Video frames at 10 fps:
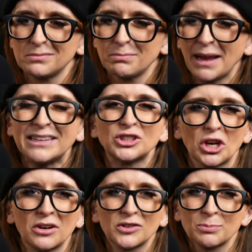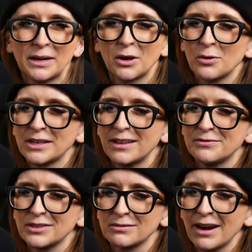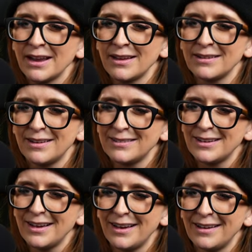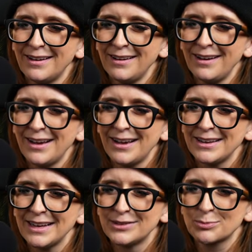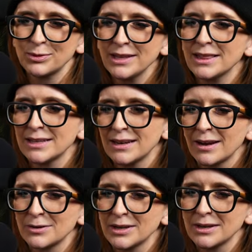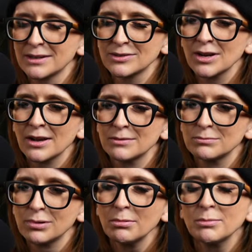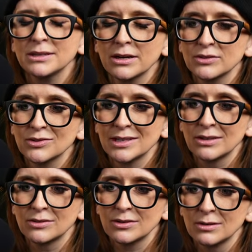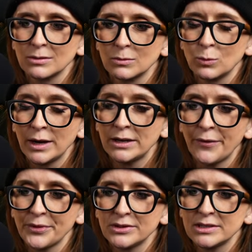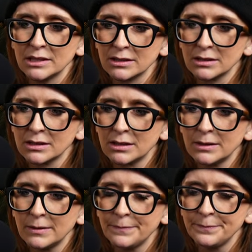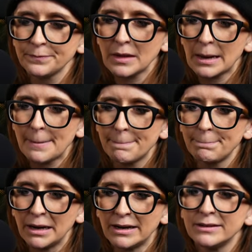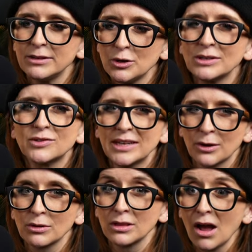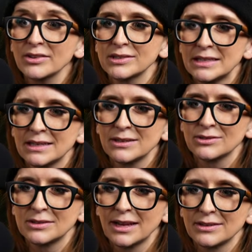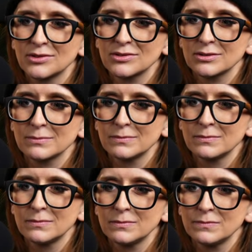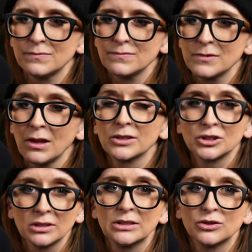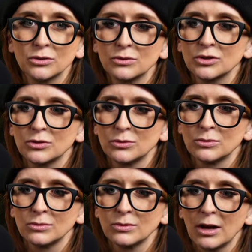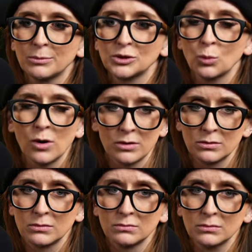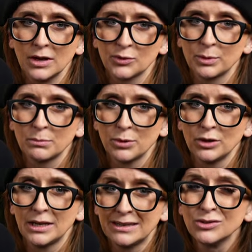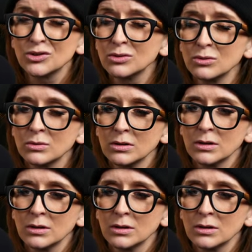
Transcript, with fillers: paint chunks by going left and right it's pretty thinned out here. It's not probably not as thin as the white on the deer, but you can see how glossy it is, and that's largely due to how much water has been put into